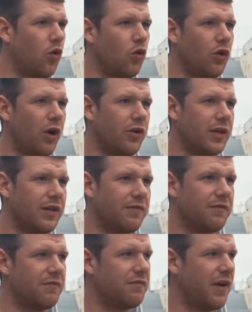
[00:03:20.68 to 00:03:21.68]
horn loaded,
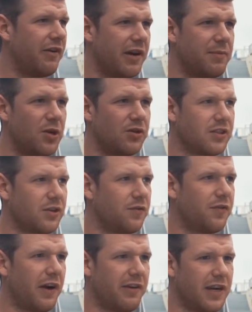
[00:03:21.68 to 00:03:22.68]
very musical,
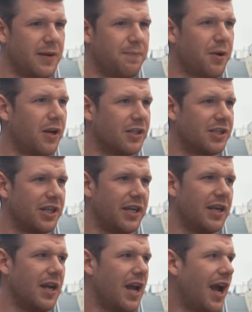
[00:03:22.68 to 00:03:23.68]
very
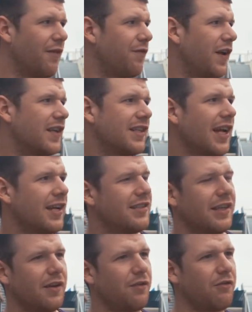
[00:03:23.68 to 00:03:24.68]
punchy, and
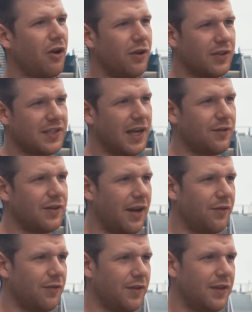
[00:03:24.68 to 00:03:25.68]
fantastic at throwing sound
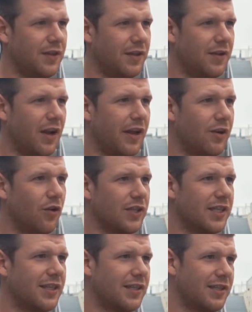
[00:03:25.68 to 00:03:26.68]
down like long
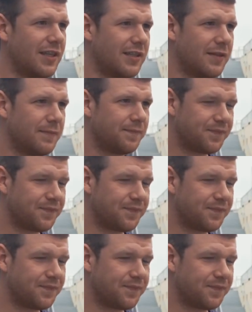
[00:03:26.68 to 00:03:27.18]
distances.